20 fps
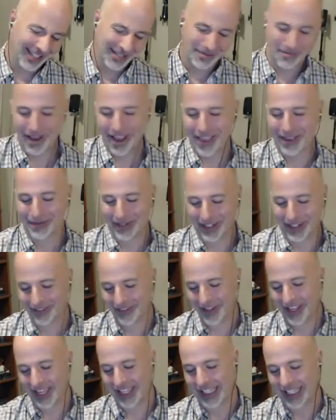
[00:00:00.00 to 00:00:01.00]
bother me.
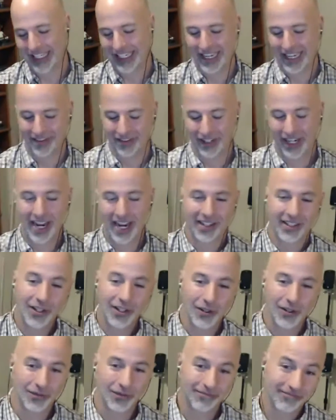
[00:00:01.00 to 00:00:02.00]
Well, I can eat it every day
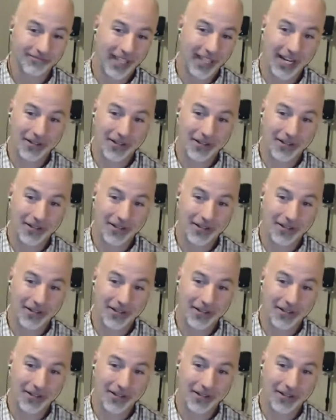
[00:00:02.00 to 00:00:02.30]
too. You know.